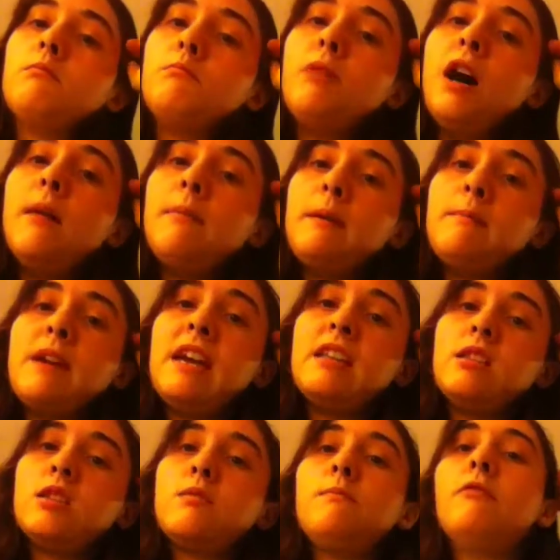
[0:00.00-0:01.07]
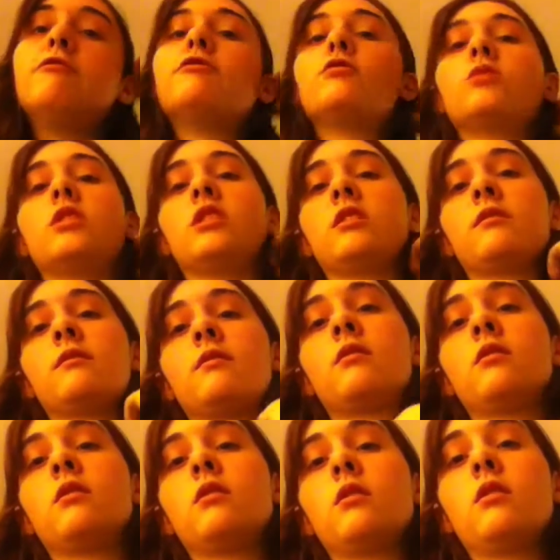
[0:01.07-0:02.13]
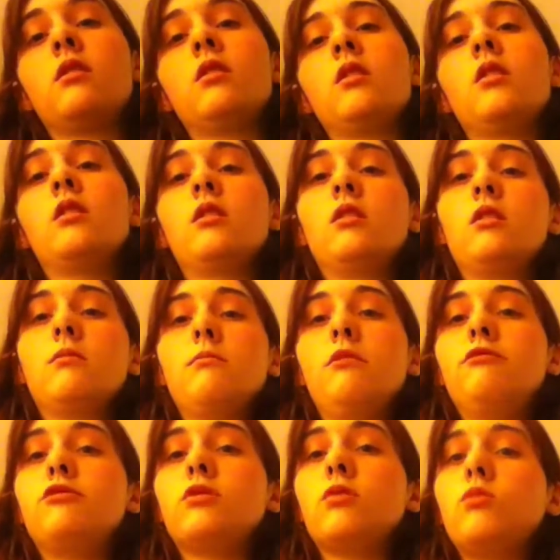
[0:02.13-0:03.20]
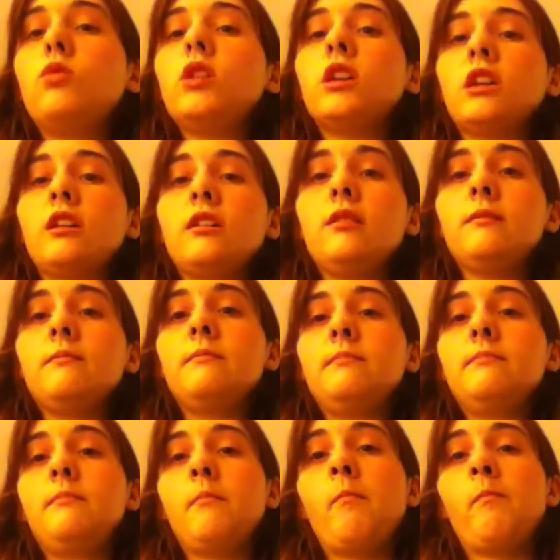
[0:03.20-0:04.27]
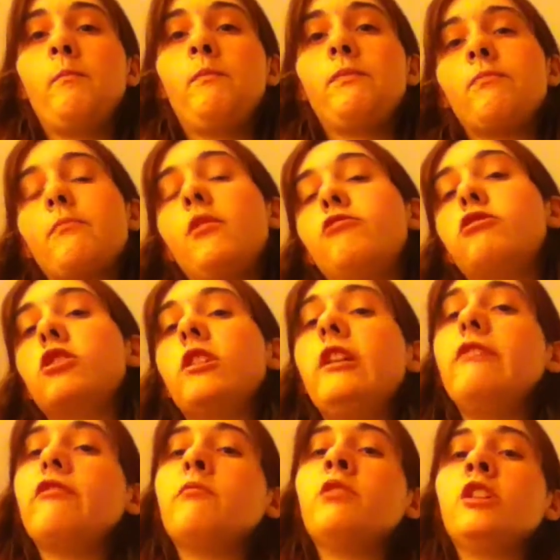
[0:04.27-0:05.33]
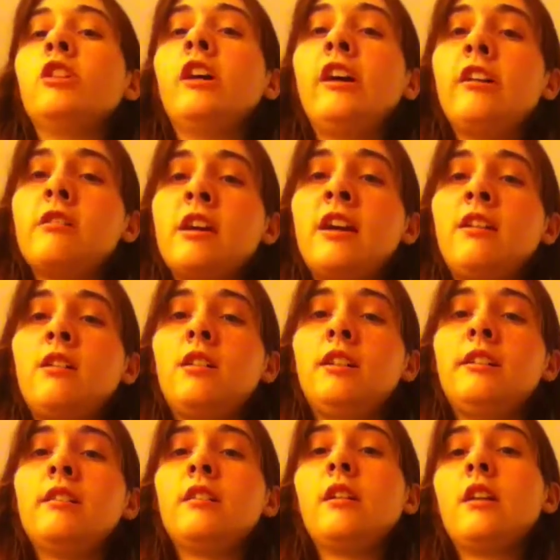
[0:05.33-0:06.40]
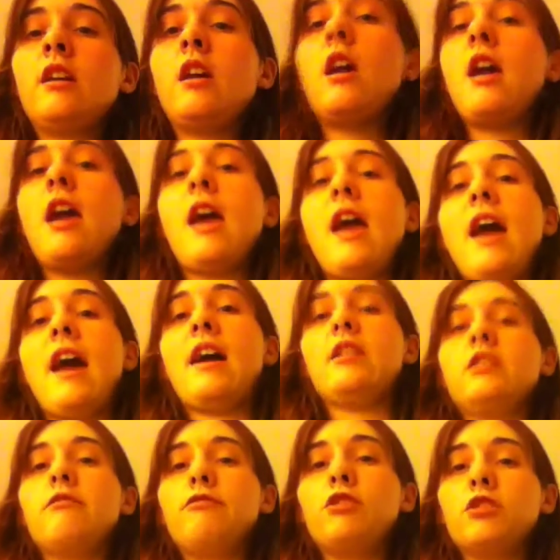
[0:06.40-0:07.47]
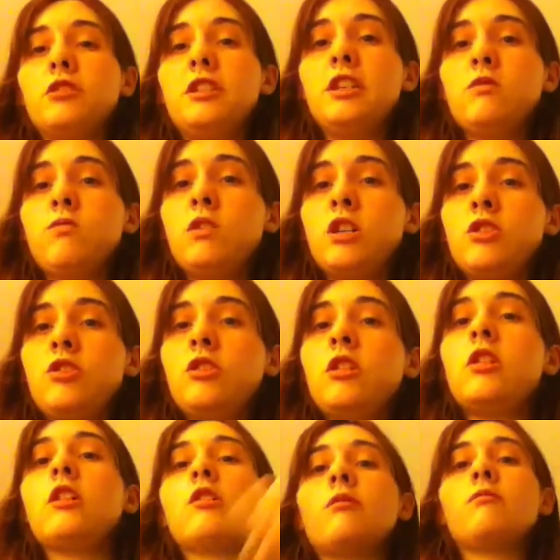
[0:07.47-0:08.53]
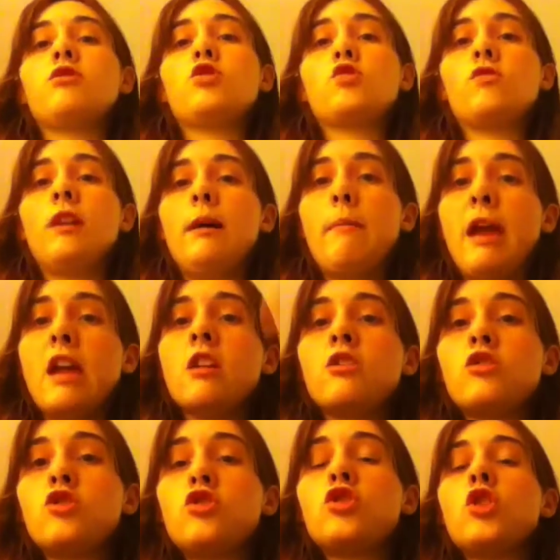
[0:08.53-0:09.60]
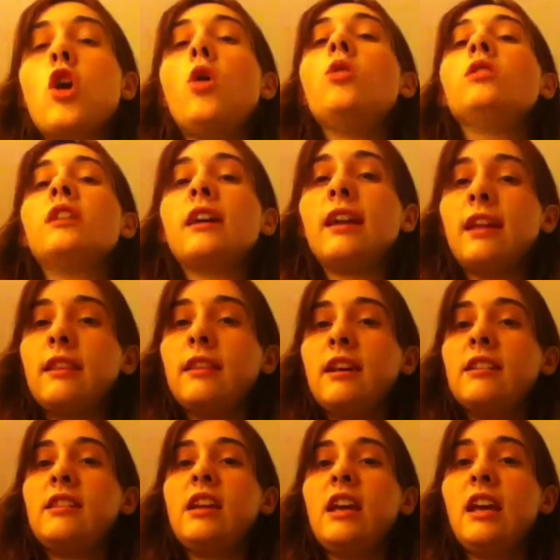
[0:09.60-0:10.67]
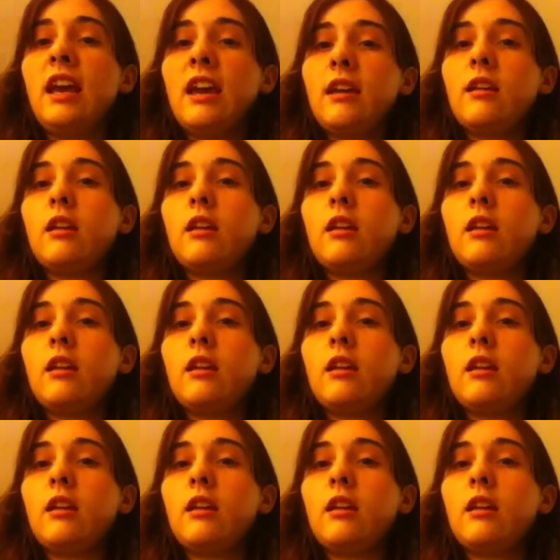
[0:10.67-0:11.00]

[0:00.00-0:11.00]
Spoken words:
bobby pins before work, before you even put your hairnet on. And if you're a dishwasher, scrub it so clean that they can.